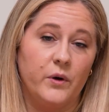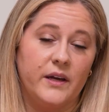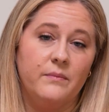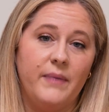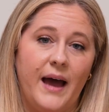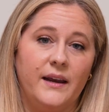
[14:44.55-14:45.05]

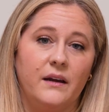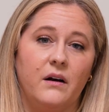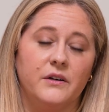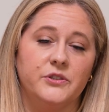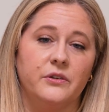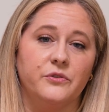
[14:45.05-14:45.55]
combating
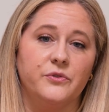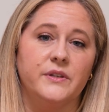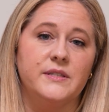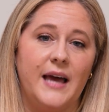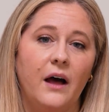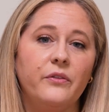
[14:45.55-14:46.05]
our
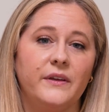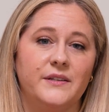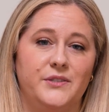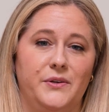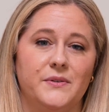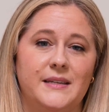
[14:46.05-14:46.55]
children's health
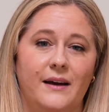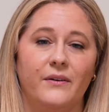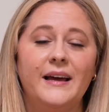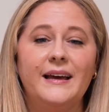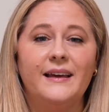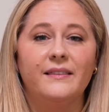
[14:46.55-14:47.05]
issues. Now,
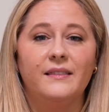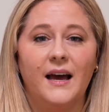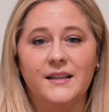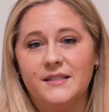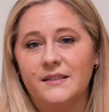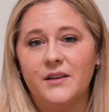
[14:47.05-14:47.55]

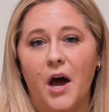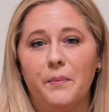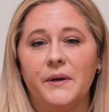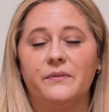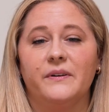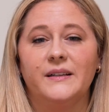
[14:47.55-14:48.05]
That's a
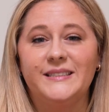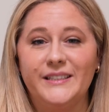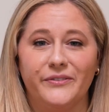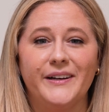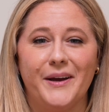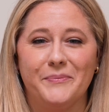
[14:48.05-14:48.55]
topic for a
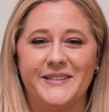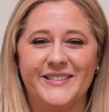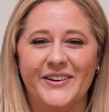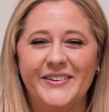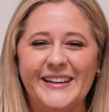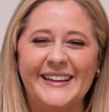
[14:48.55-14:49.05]
different
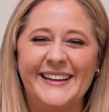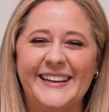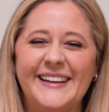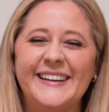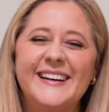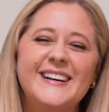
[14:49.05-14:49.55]
episode,
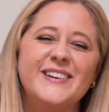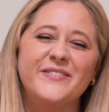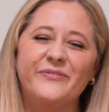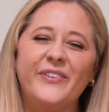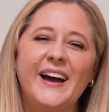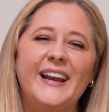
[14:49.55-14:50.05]

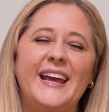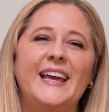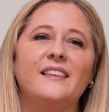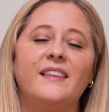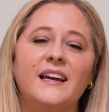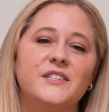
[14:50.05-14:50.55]
but
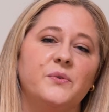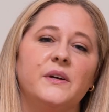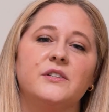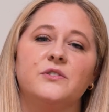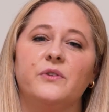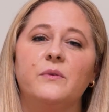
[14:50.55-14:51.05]
it led to
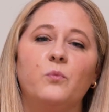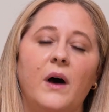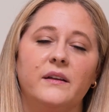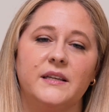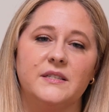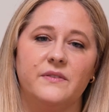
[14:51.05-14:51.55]
extreme
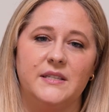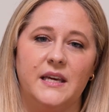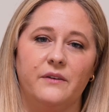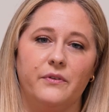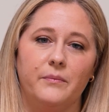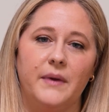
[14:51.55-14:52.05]
wellness
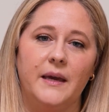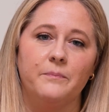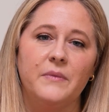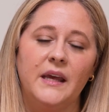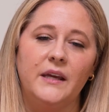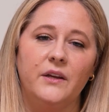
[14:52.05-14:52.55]
fatigue for me.
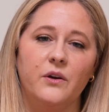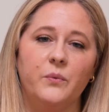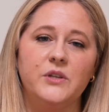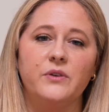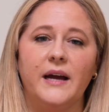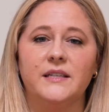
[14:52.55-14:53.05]

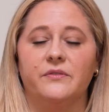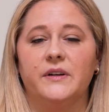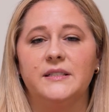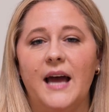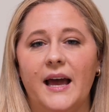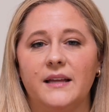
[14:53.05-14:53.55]
We tried
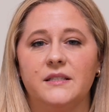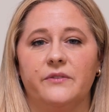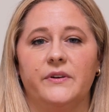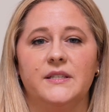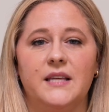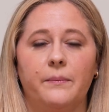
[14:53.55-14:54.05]
different diets,
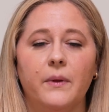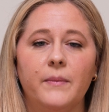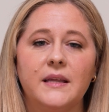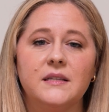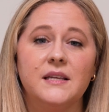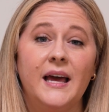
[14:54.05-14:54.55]
different
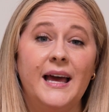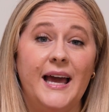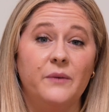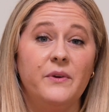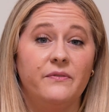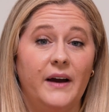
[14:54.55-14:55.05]
supplements,
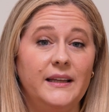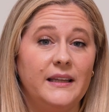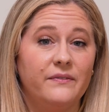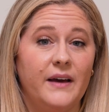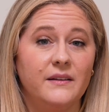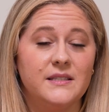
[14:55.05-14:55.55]
and we finally
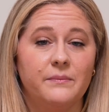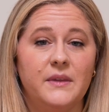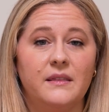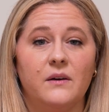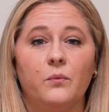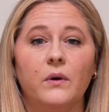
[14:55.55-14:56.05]
found
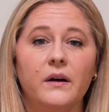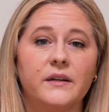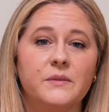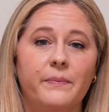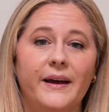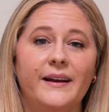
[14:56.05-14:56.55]
something that
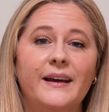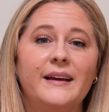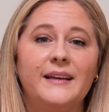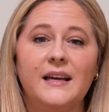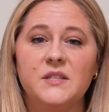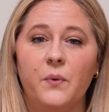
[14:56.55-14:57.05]
worked. But
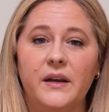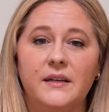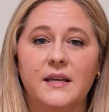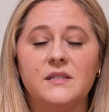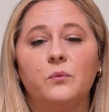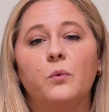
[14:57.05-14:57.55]
guess what? It
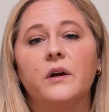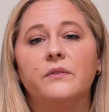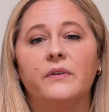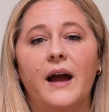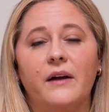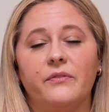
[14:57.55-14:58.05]
doesn't work
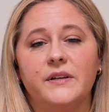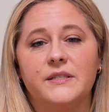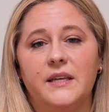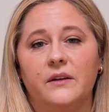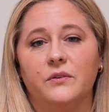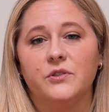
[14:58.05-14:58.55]
for every
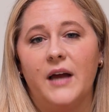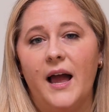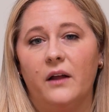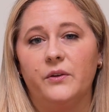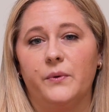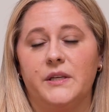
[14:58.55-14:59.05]
single
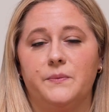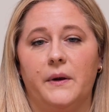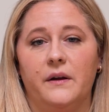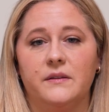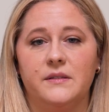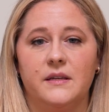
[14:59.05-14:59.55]
child who
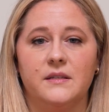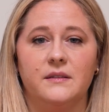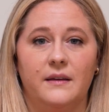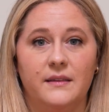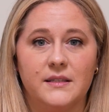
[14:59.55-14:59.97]
experiences, in